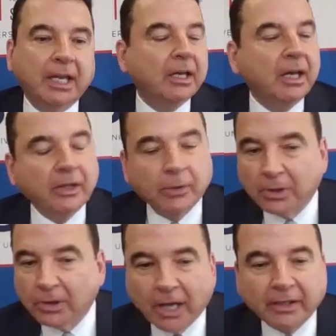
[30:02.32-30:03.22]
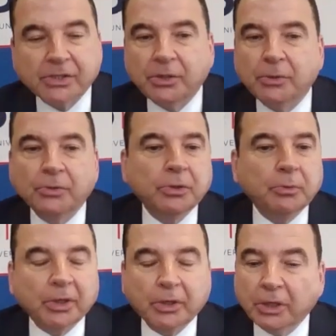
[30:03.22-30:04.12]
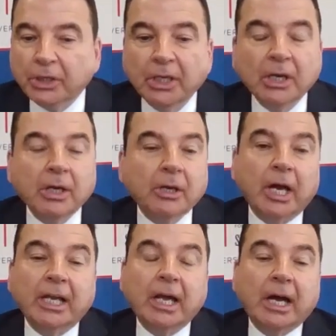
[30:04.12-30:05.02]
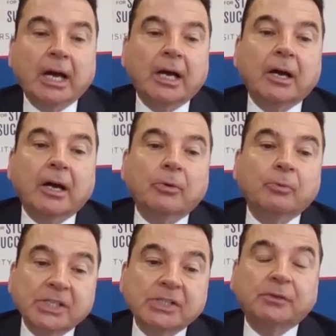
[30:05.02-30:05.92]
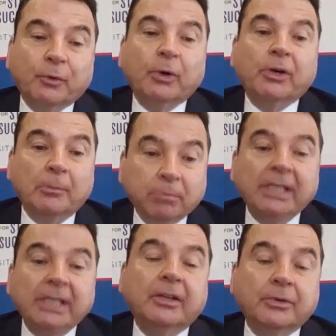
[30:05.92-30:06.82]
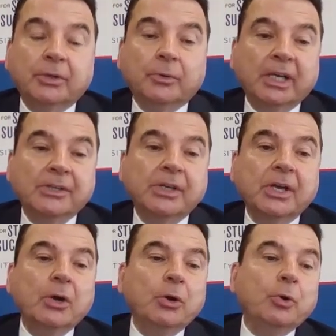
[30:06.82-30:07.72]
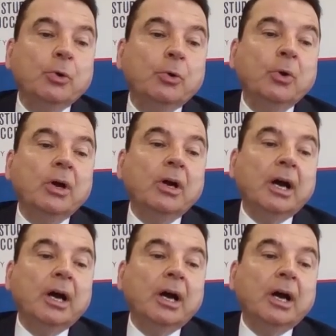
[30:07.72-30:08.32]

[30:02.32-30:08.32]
data, there are a lot of students who are good risks for completing their degrees who